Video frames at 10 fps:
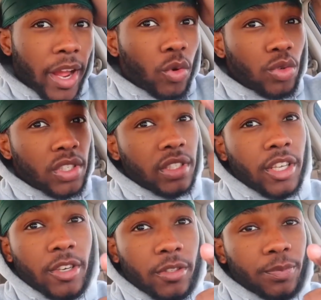get checked
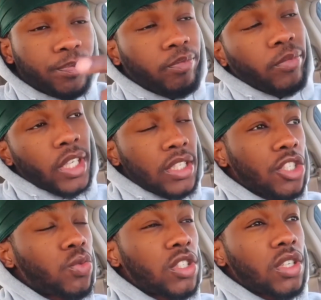out when you're out
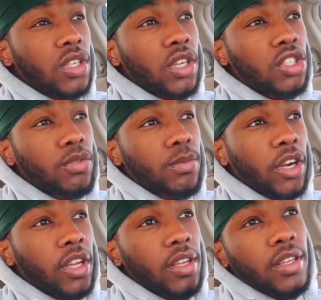and about,
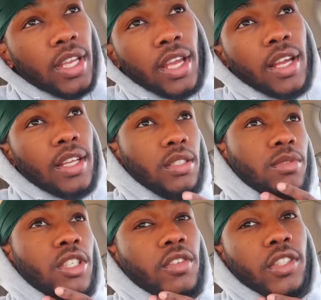rocking your do rag with the
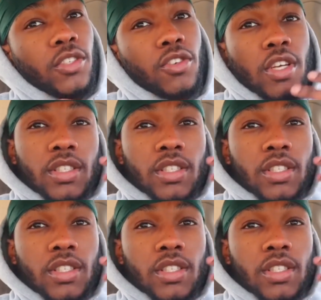cape out?